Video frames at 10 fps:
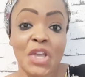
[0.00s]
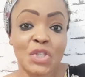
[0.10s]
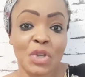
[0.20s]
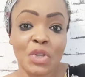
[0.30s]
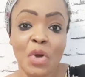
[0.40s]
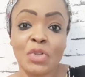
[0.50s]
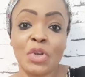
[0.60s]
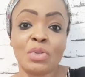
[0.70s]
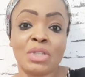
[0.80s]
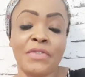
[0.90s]
Turn on
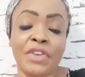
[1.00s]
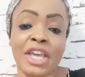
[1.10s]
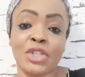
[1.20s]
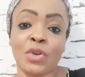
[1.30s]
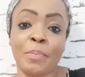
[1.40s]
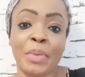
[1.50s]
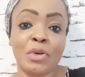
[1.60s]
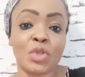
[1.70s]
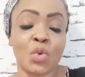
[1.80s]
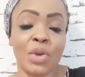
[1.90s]
your notification
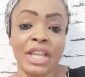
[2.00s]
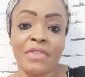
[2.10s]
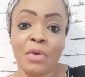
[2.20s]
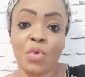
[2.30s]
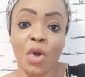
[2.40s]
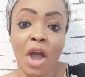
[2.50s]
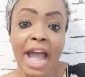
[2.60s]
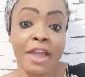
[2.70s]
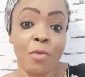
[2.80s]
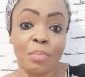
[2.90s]
bell so whenever
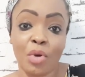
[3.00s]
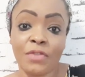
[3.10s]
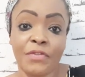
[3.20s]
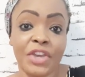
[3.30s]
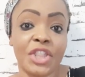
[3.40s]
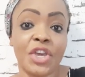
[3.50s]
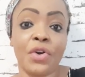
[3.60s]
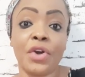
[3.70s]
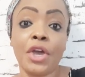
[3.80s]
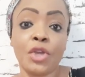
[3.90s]
I upload video,